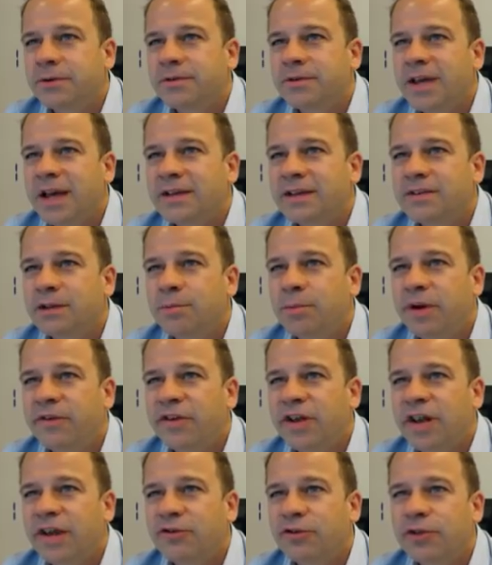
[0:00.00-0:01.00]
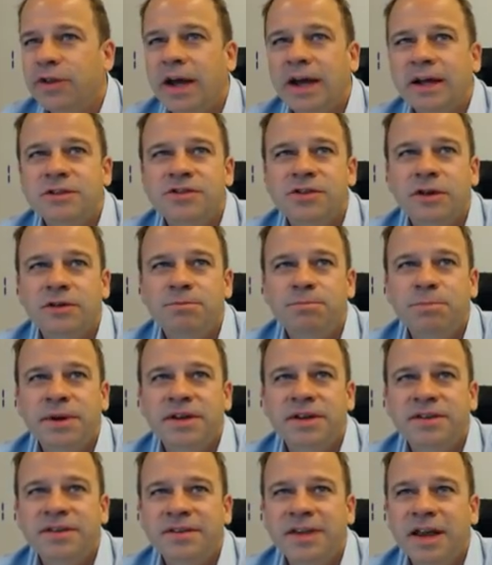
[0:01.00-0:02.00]
test the pivot level now. So a bit
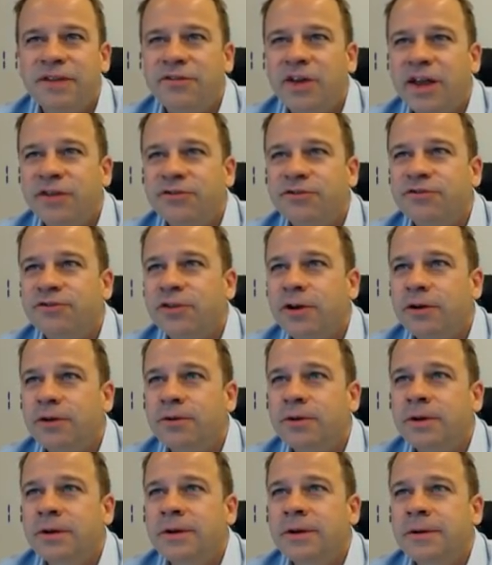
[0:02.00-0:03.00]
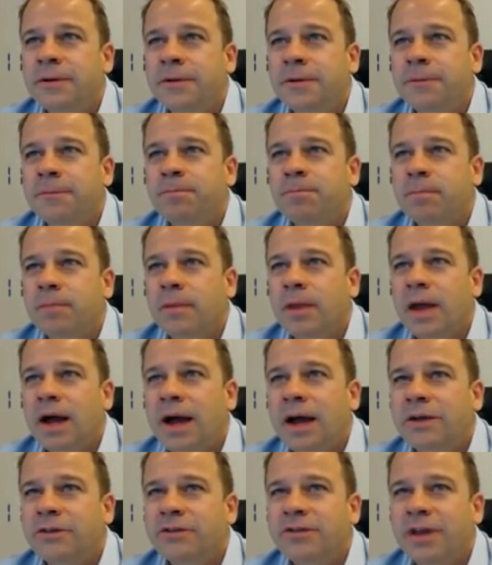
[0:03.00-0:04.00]
of safe haven flow
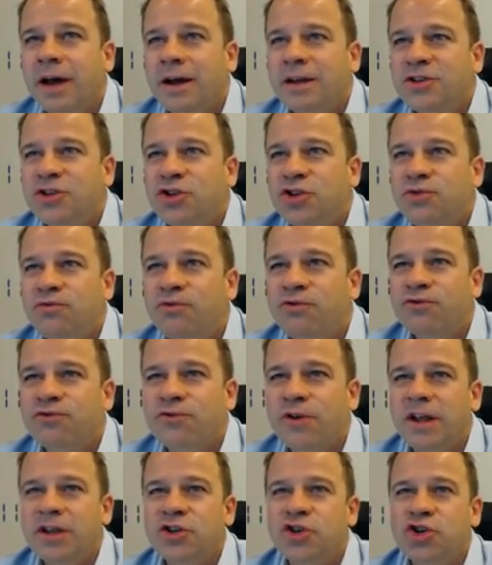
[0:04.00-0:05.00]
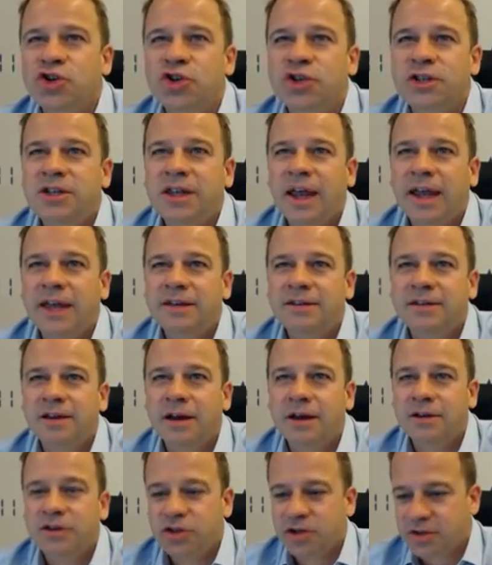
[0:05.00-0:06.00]
as that French
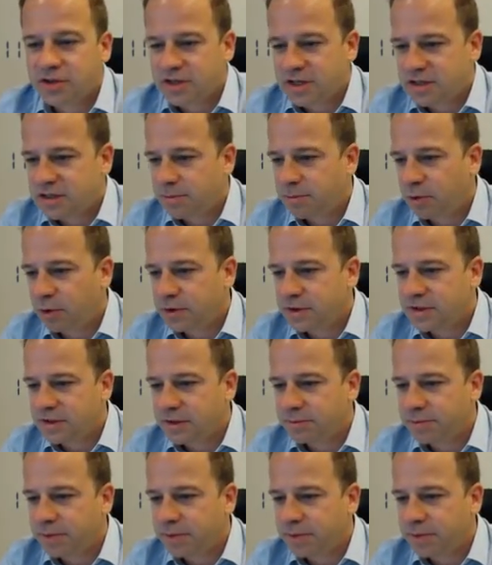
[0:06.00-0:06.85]
data just disappointed.